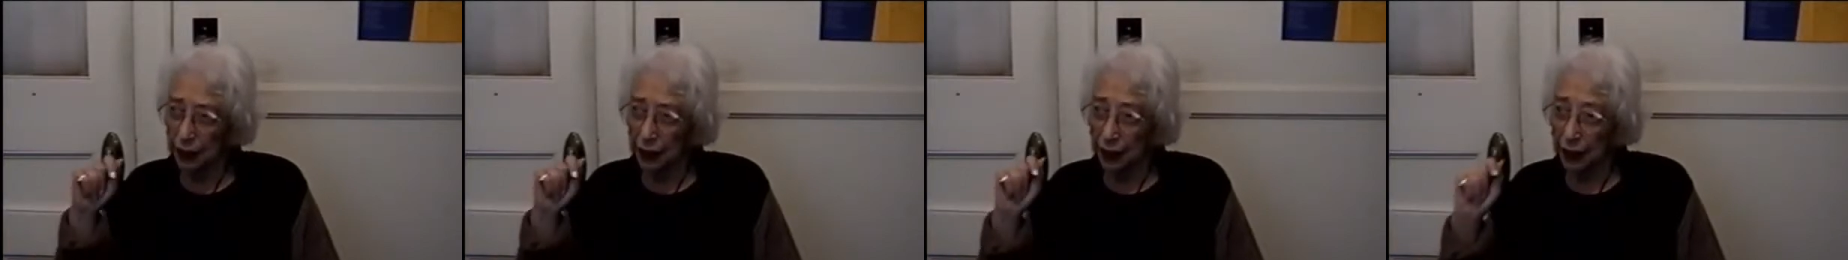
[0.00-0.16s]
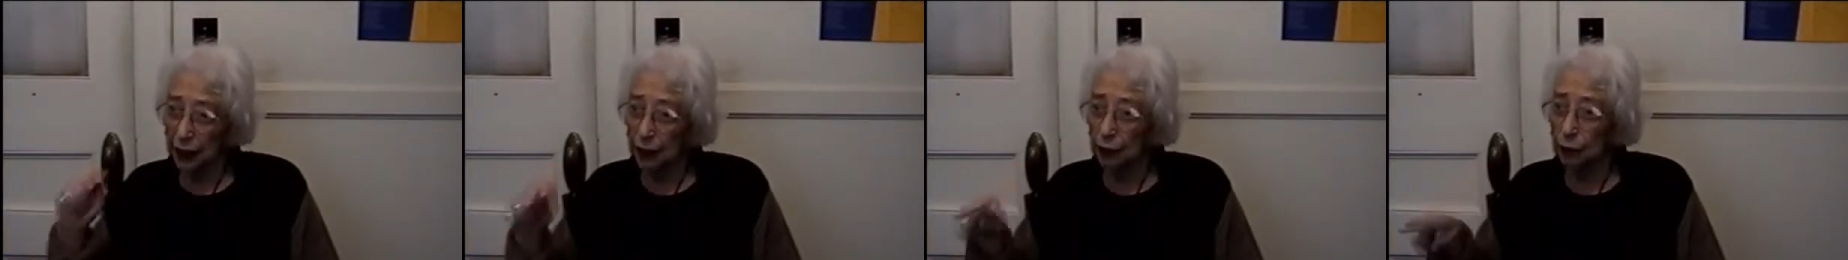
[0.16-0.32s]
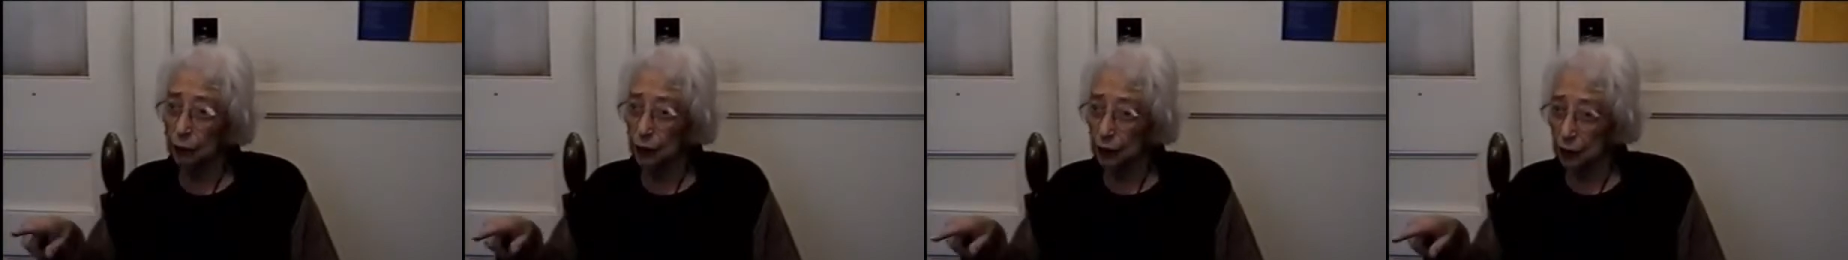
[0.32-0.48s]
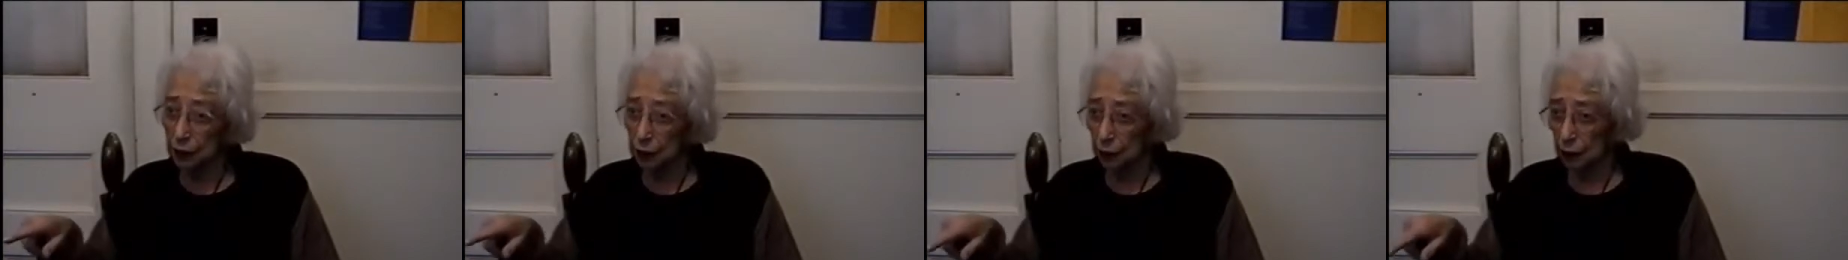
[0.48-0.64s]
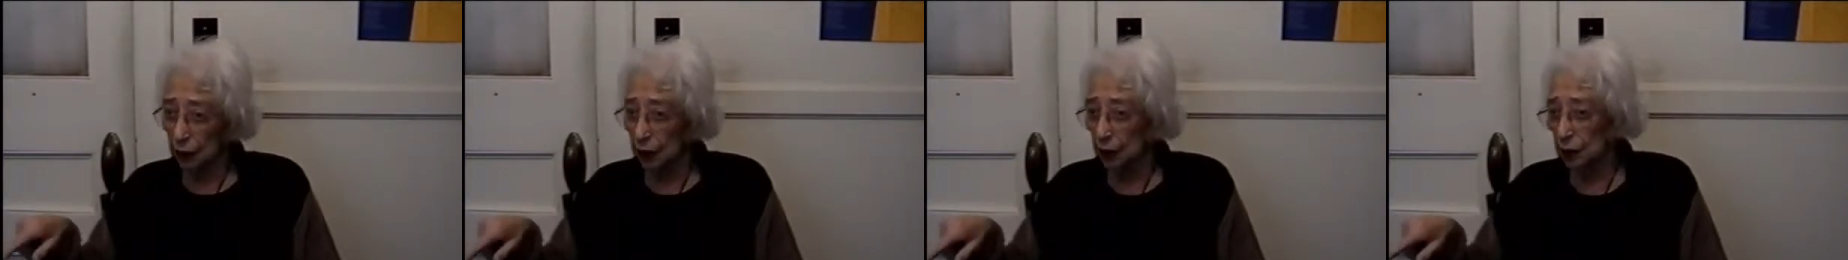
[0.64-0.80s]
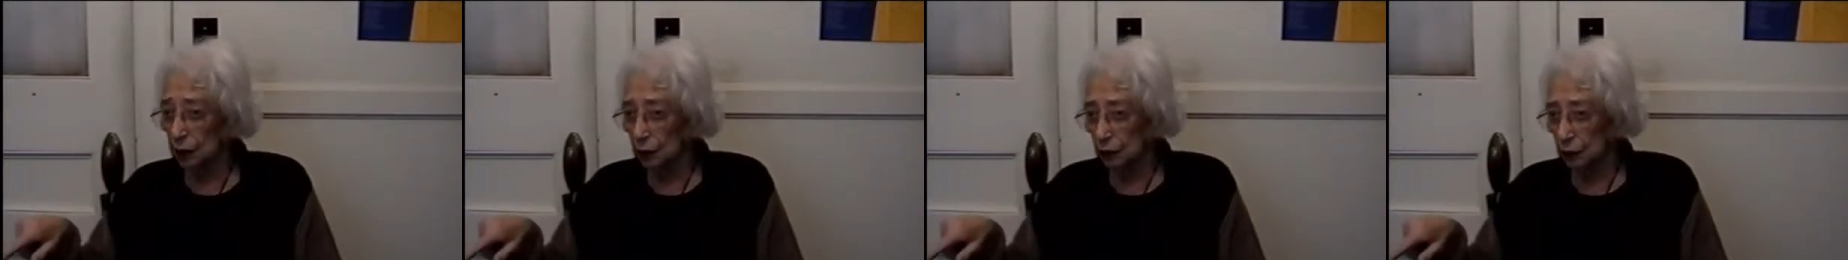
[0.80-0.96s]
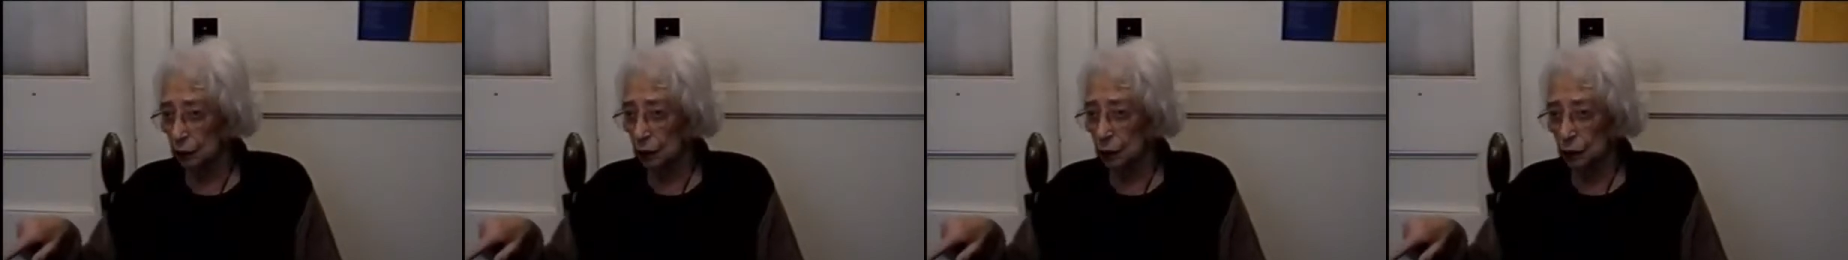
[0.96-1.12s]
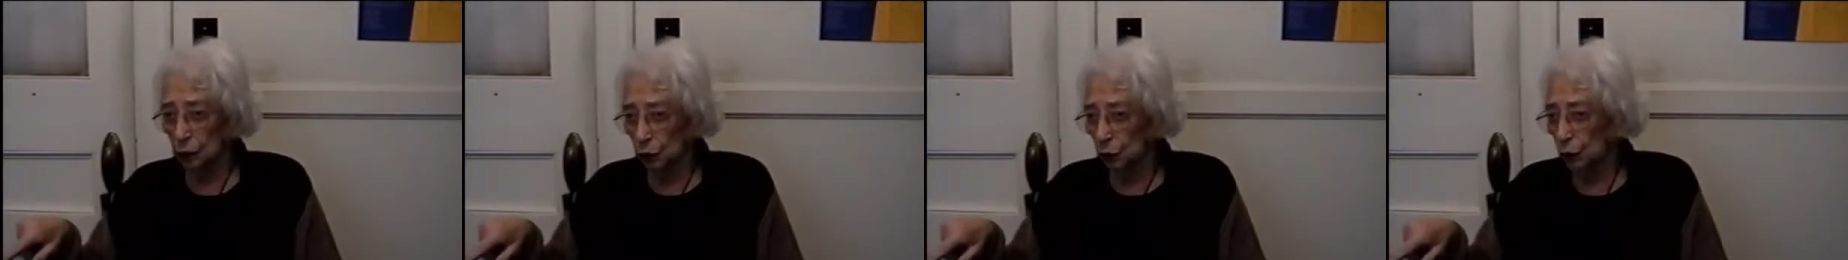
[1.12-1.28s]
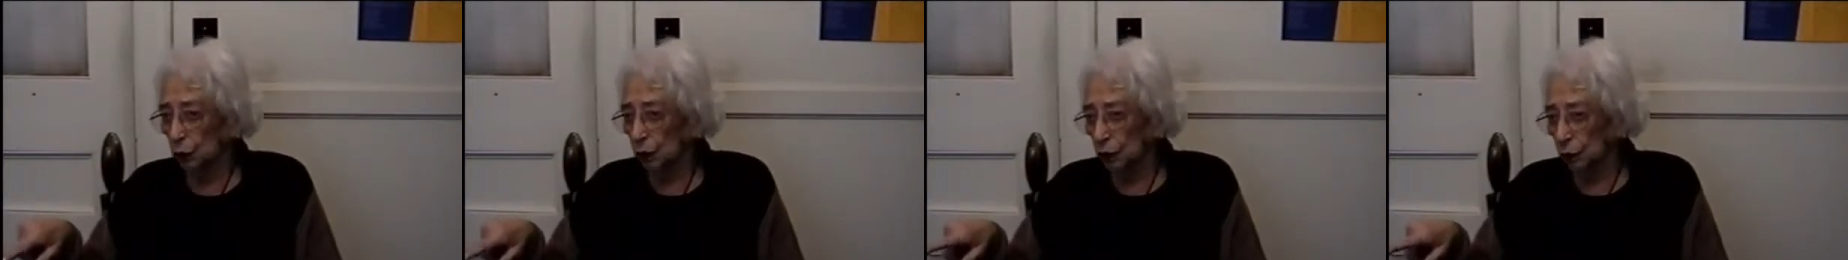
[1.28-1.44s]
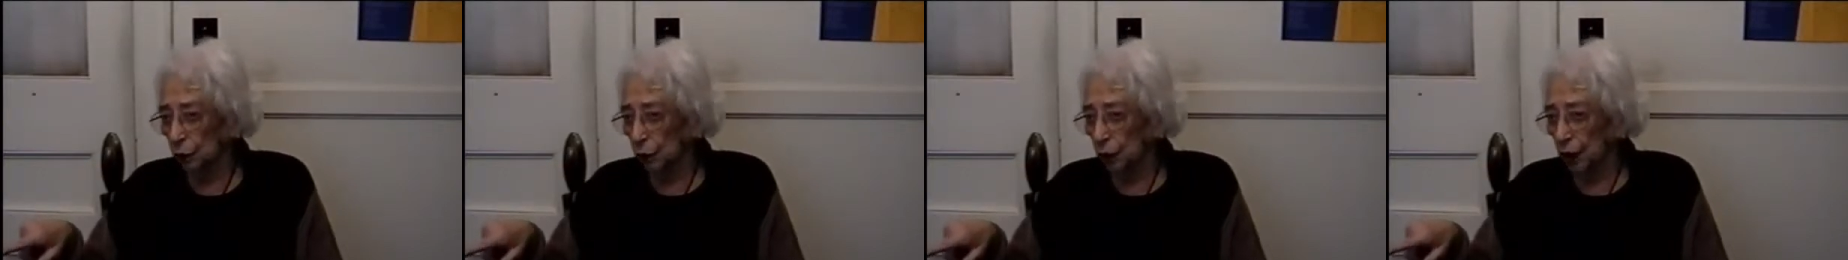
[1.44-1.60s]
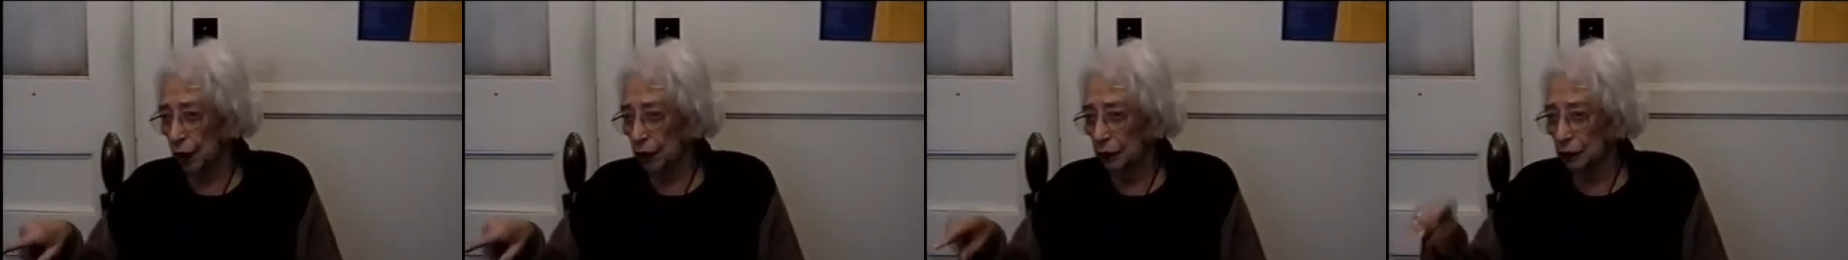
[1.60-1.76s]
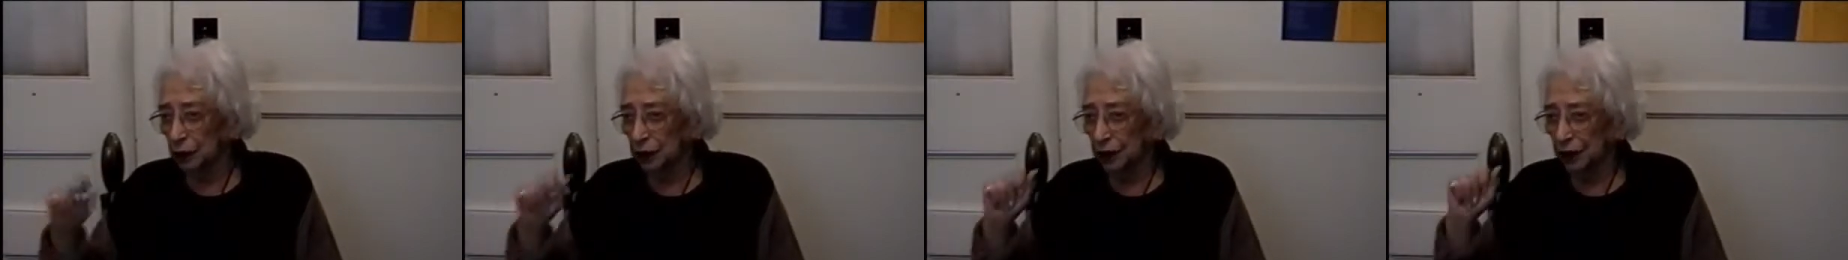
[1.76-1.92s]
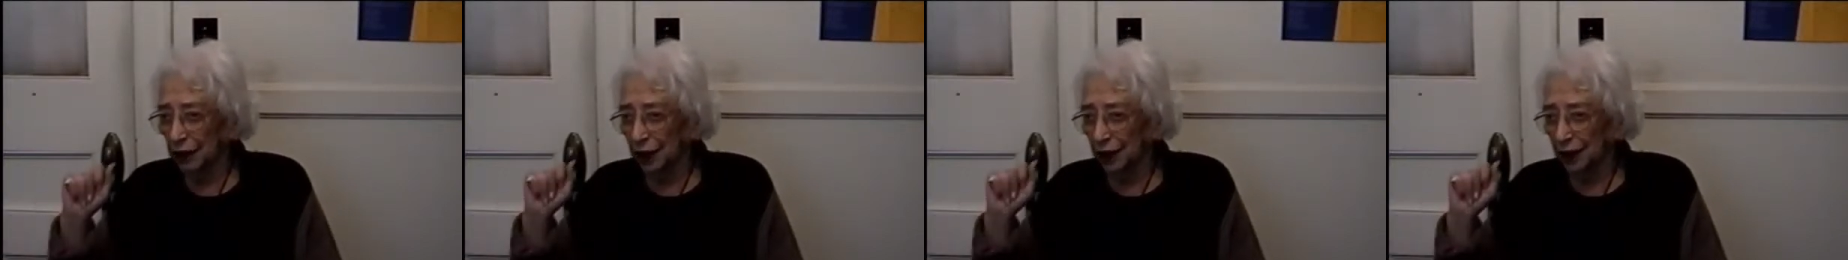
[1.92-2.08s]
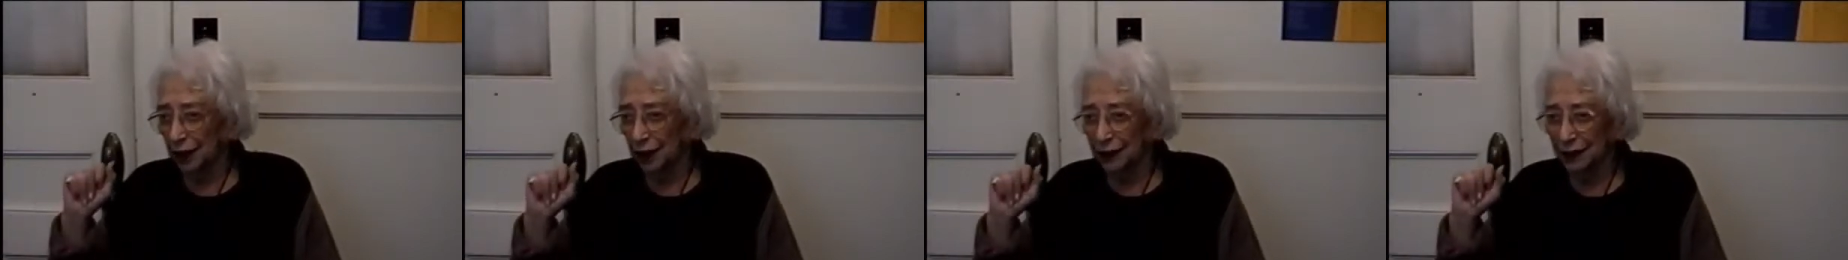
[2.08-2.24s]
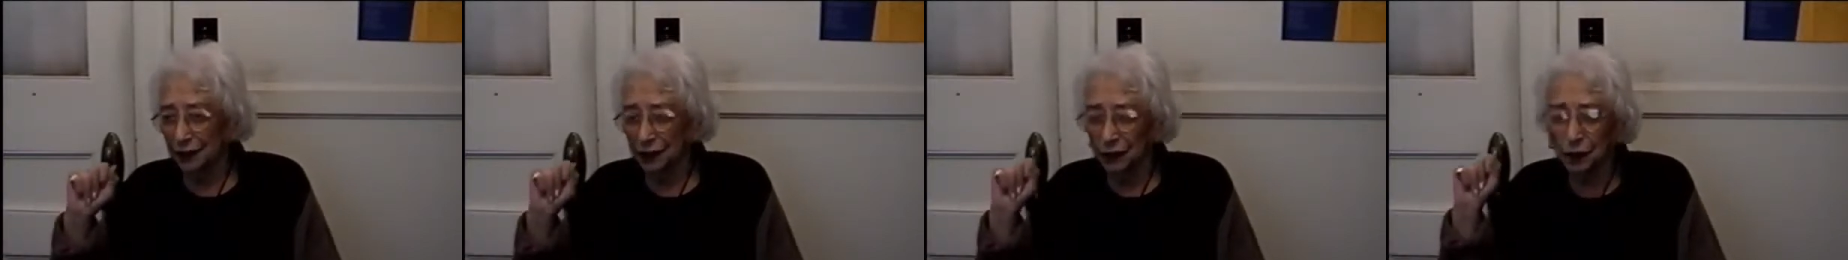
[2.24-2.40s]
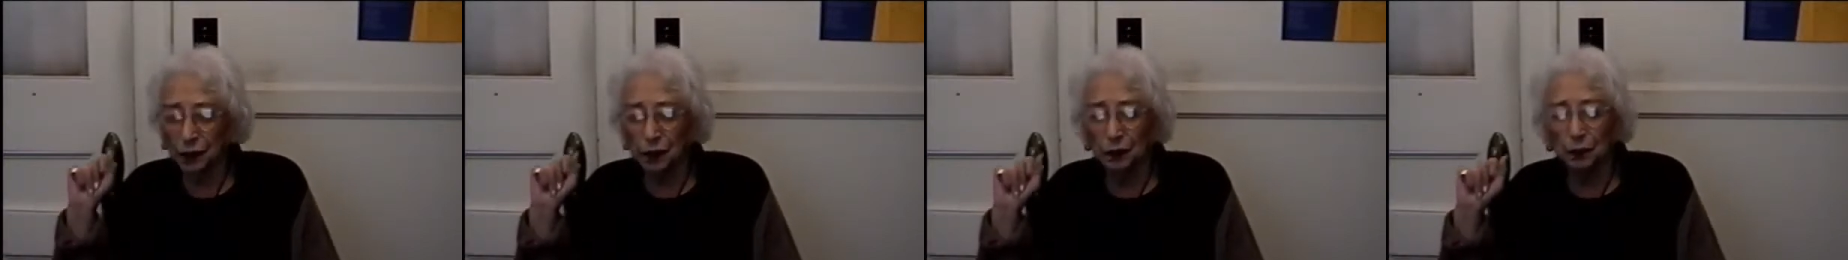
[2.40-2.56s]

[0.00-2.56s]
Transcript: and he was he's real crackerjack on the